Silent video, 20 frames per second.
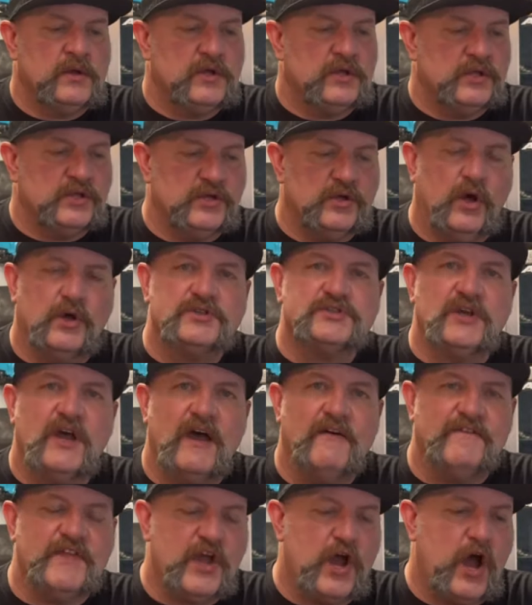you also
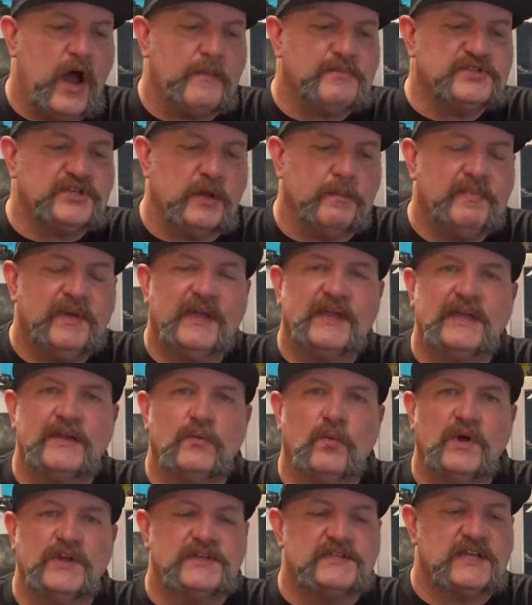have the option of picking
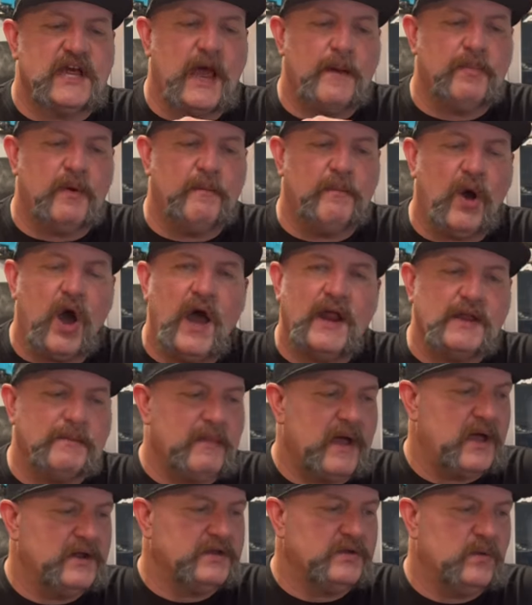what type of body
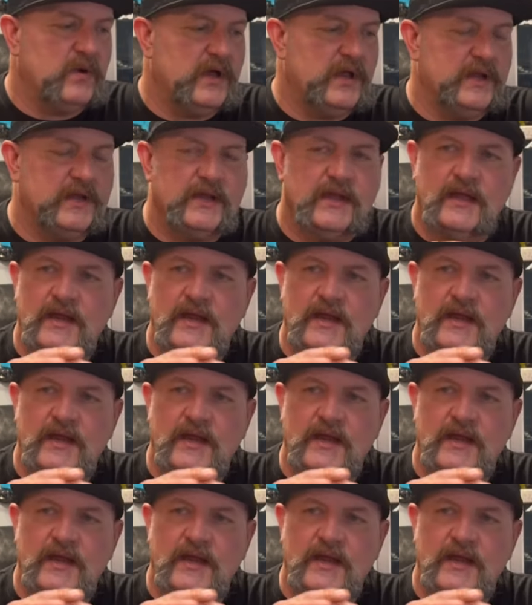mount you want,